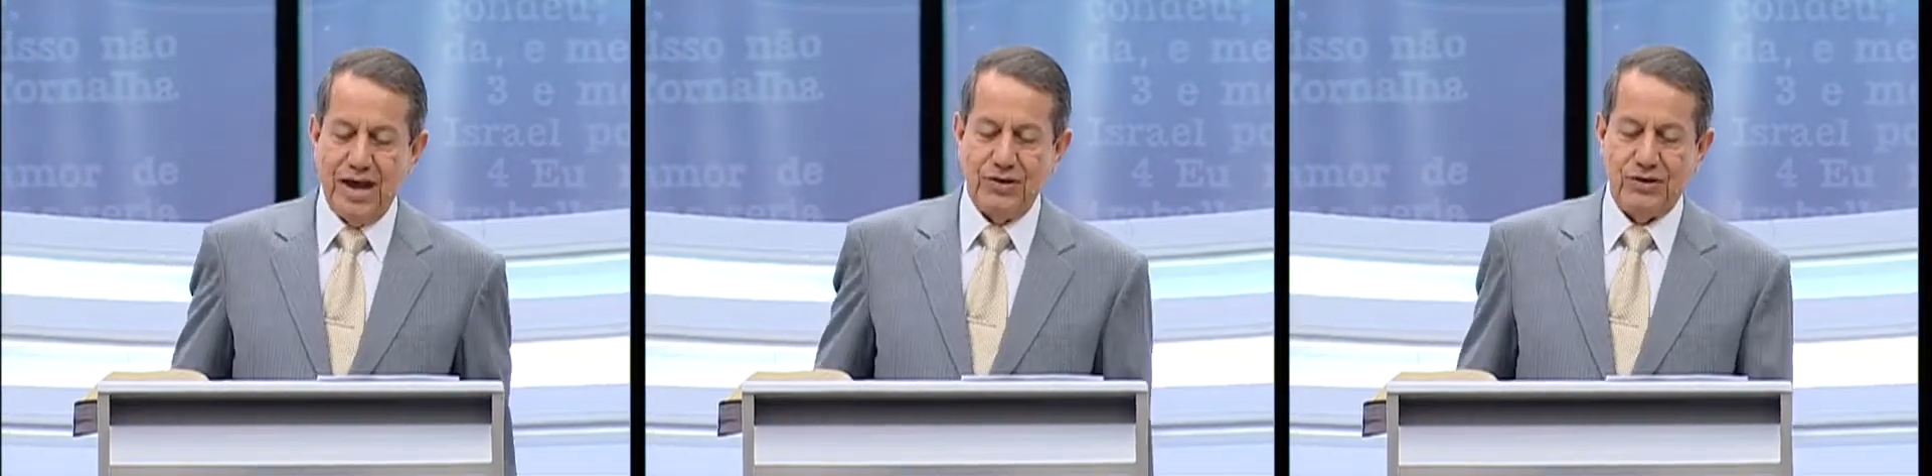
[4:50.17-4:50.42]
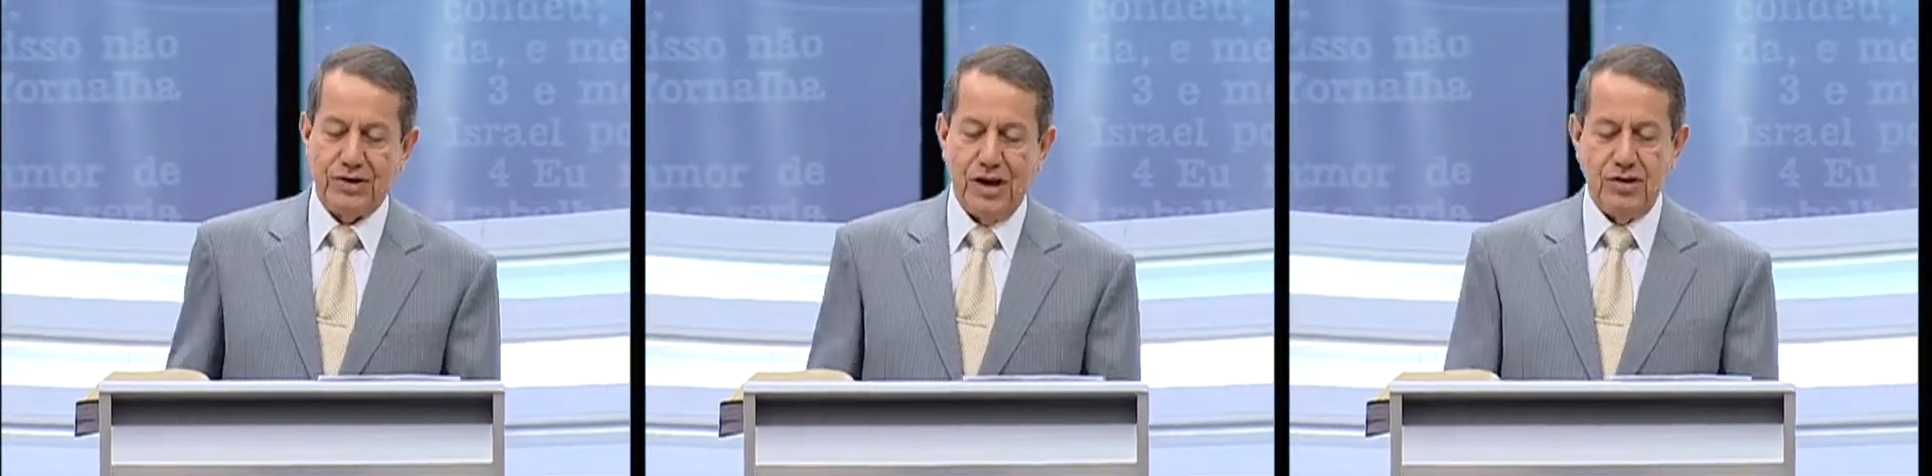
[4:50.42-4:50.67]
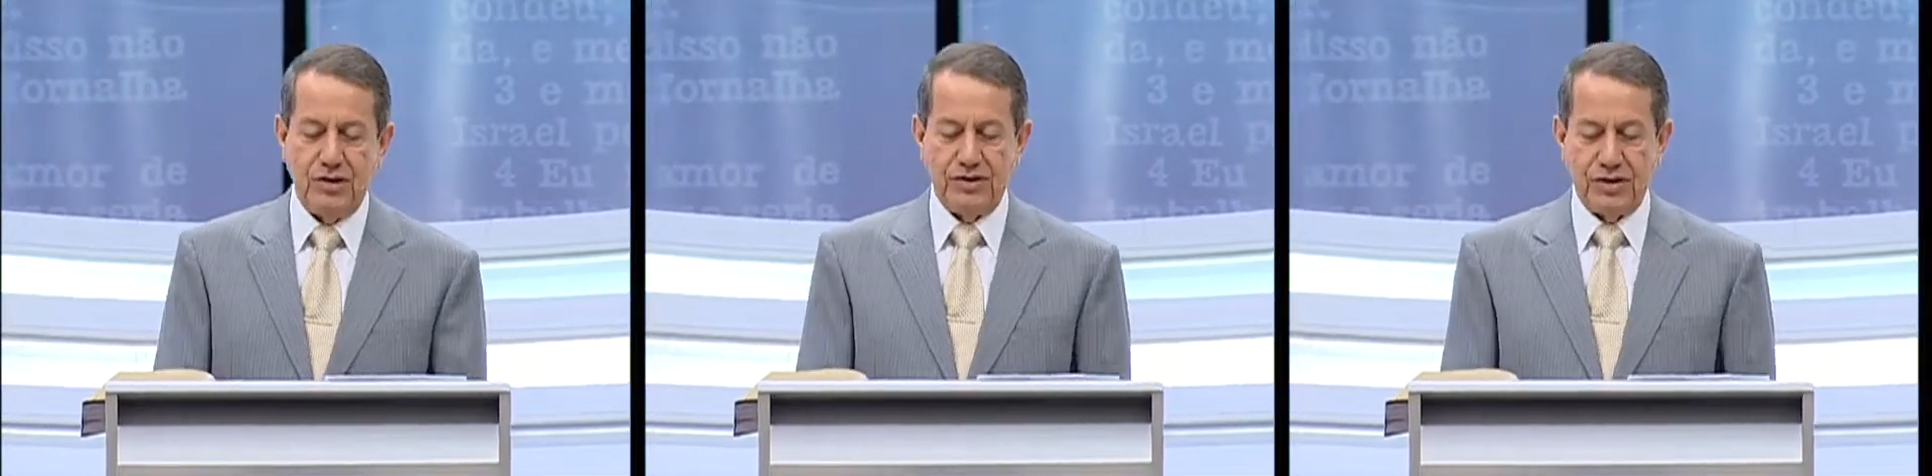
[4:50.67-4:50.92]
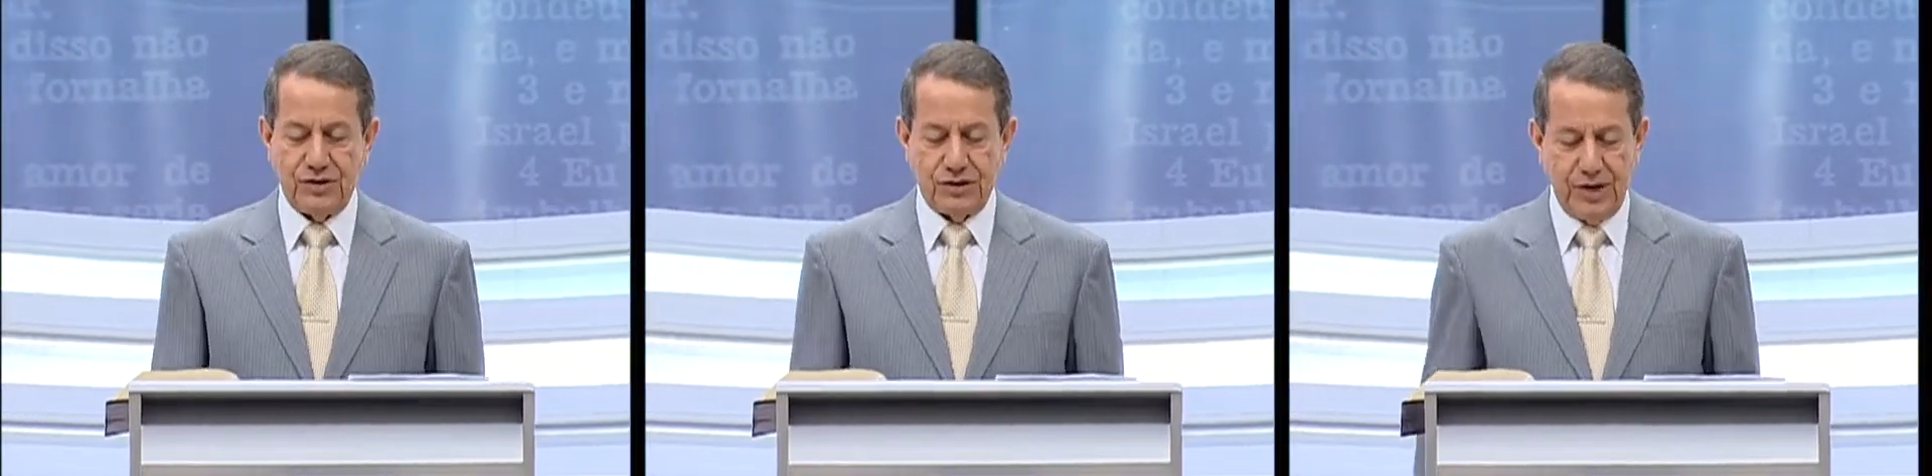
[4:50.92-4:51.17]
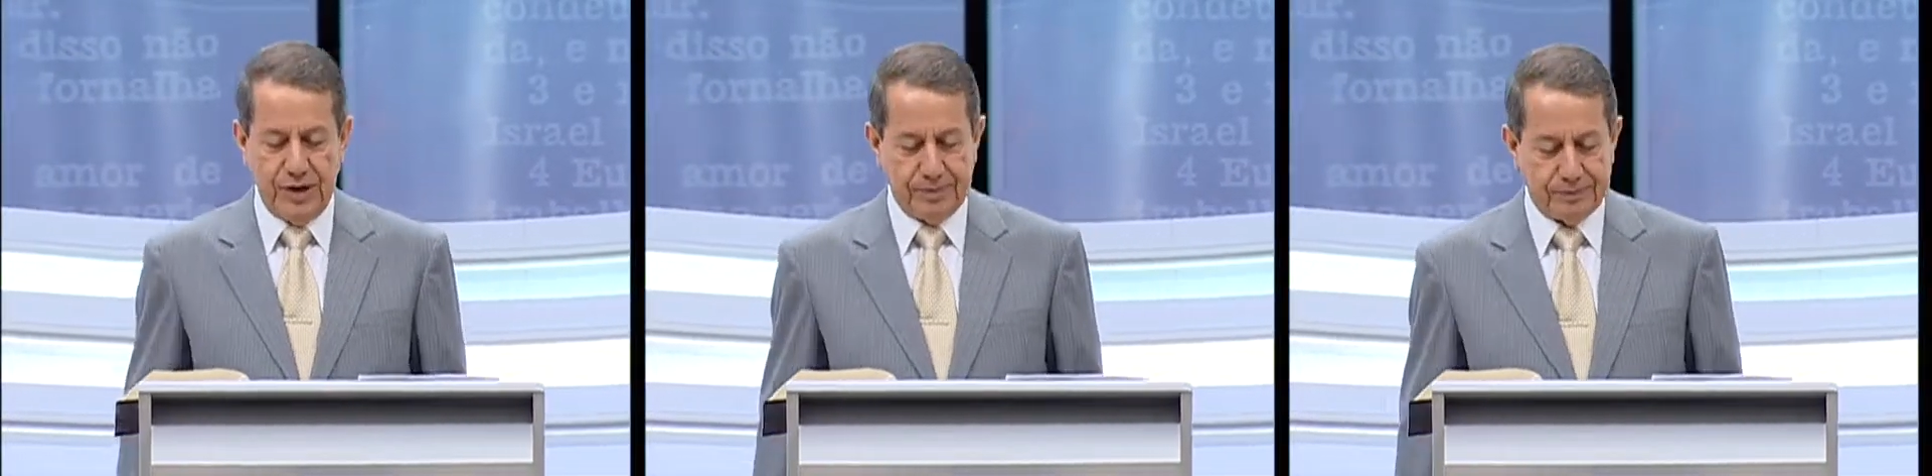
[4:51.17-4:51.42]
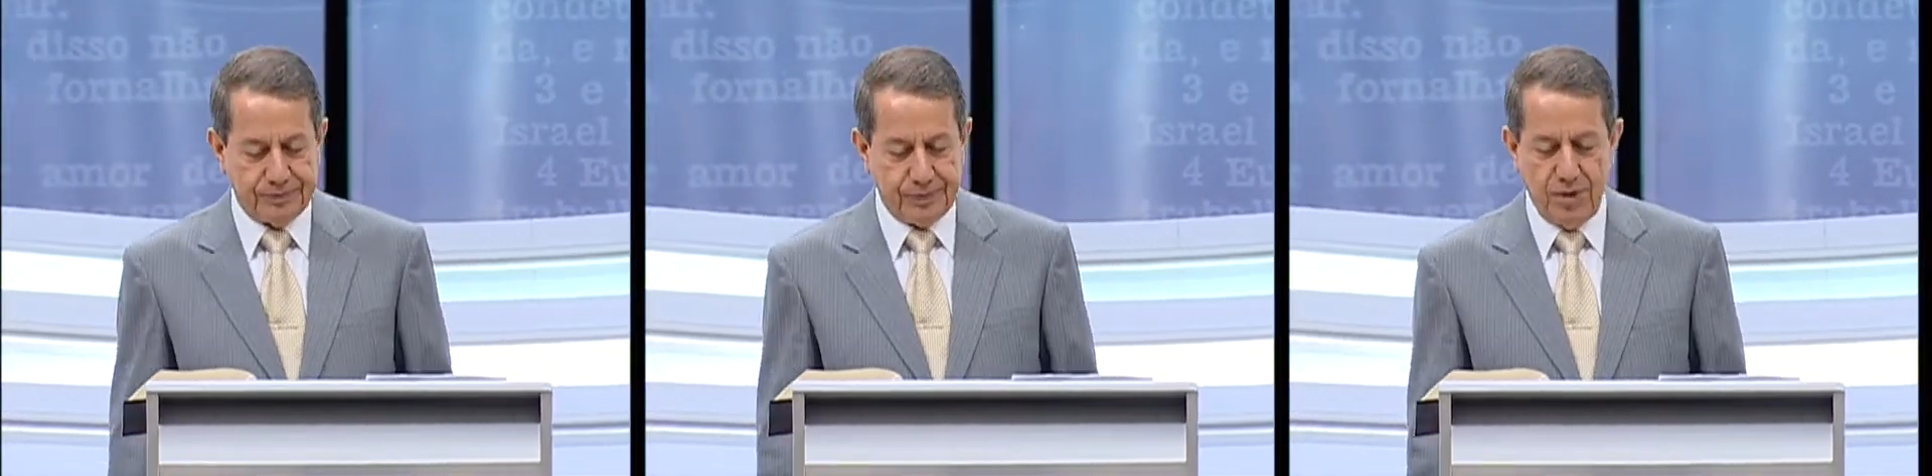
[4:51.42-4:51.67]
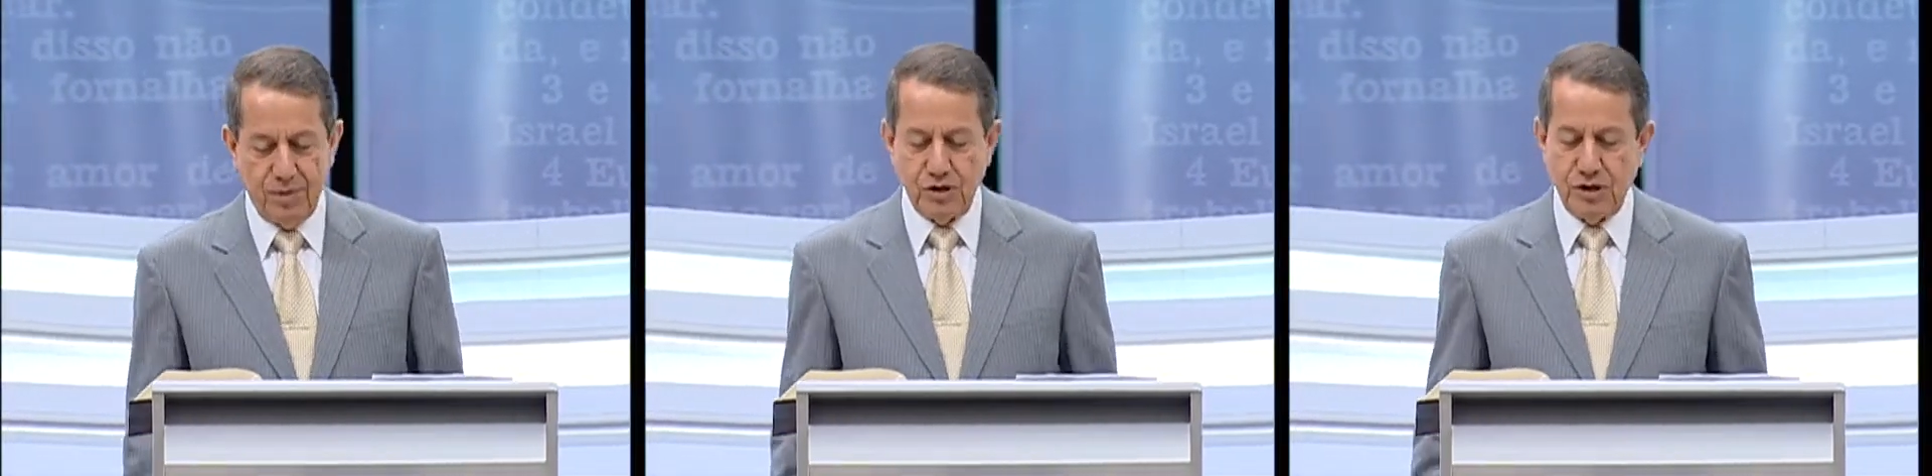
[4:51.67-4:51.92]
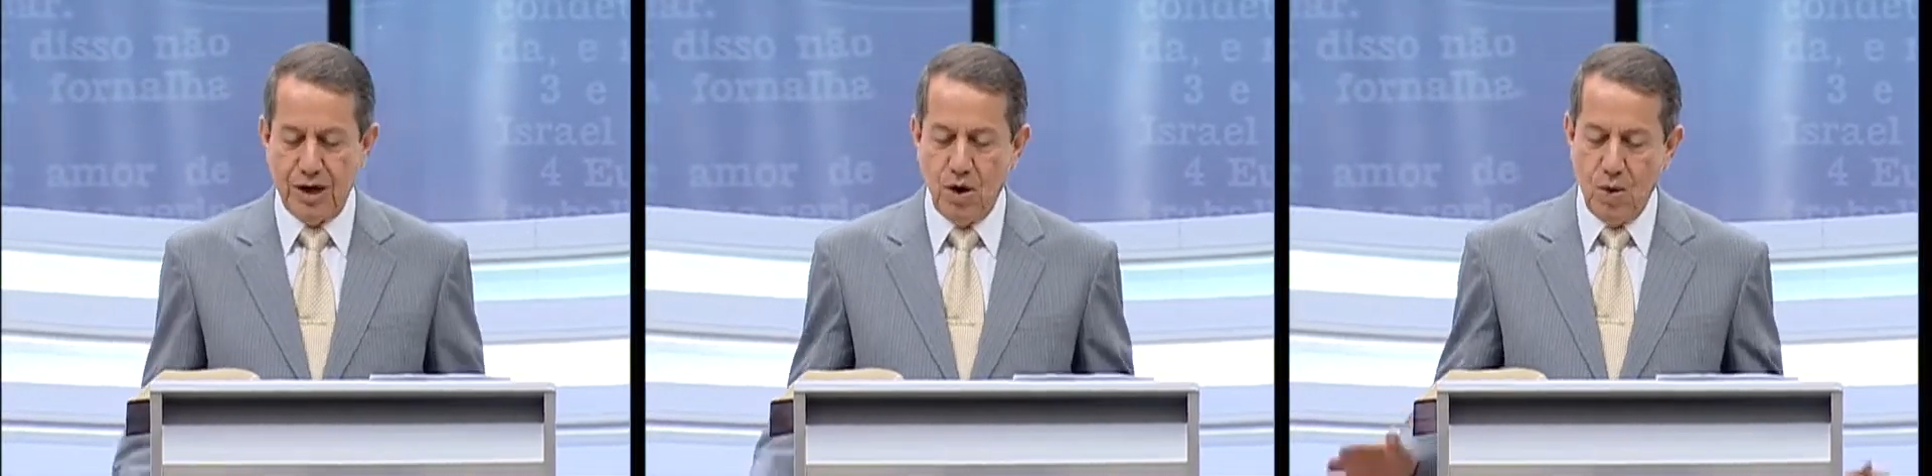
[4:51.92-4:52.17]
10 6 goes like this. We'll
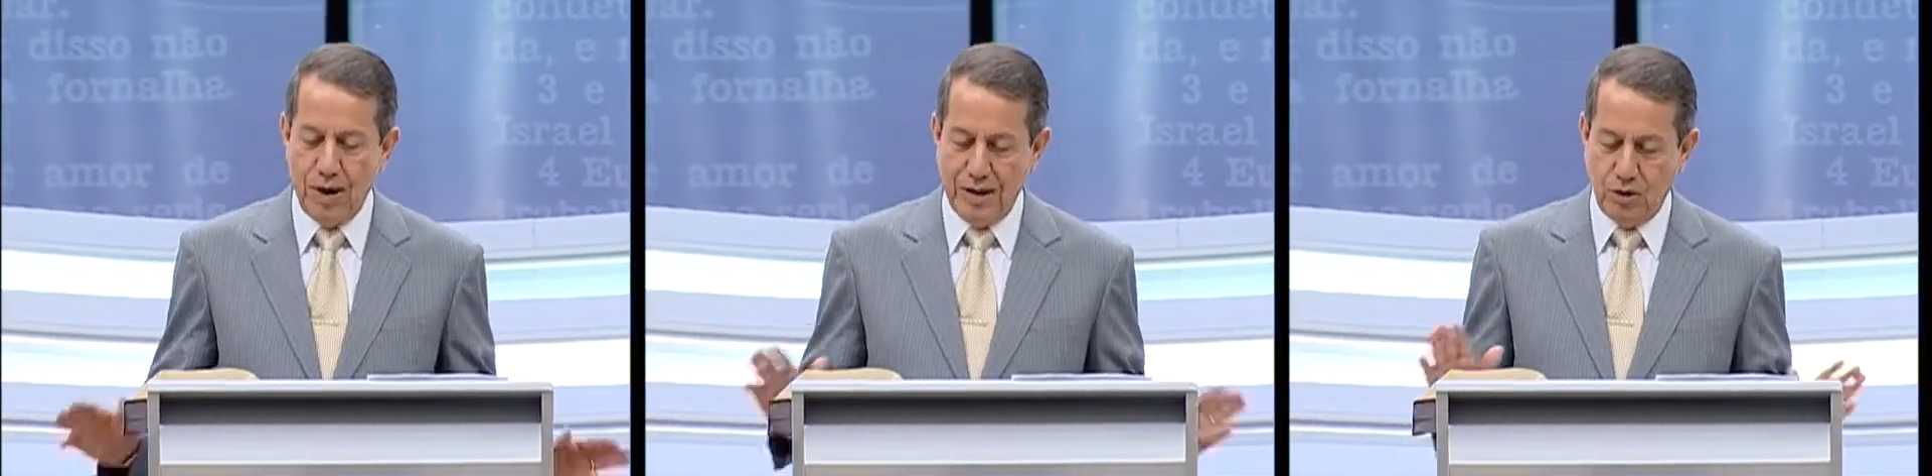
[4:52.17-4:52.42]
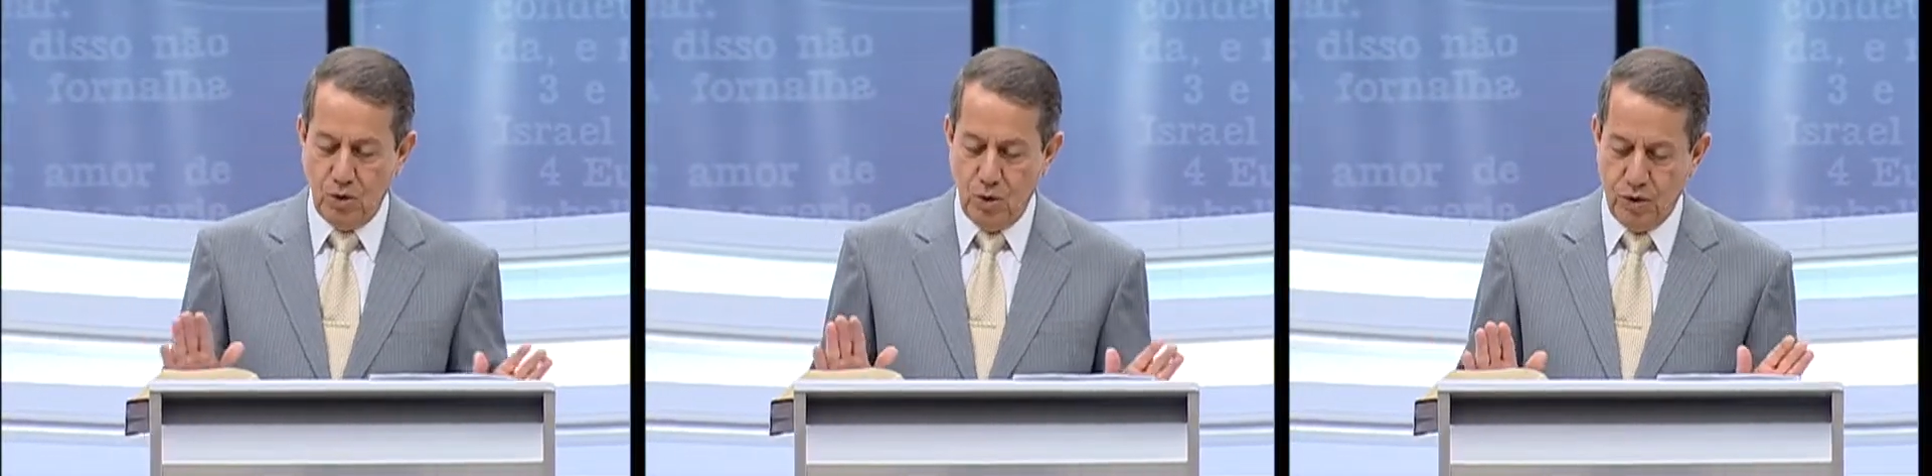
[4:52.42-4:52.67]
go through verse